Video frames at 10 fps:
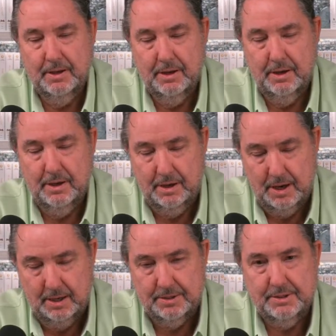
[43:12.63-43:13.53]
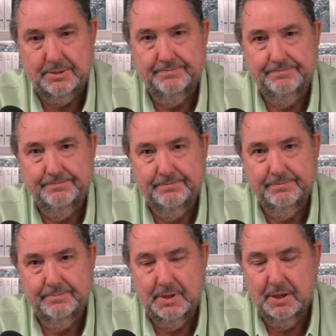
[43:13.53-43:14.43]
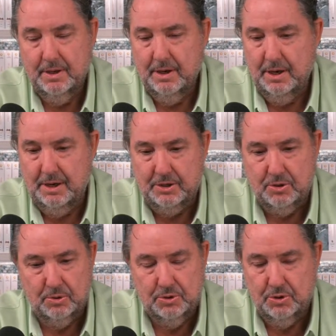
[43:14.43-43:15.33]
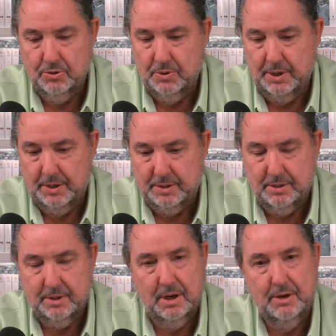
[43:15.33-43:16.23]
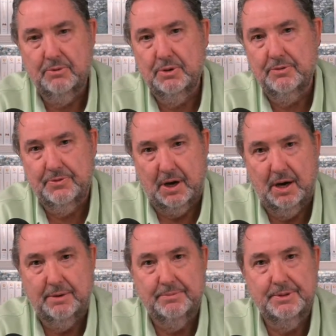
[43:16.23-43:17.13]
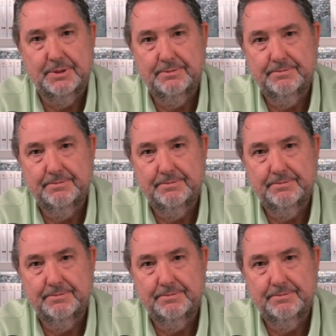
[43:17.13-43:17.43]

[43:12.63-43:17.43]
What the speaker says: He has. And he told you it hundreds of times,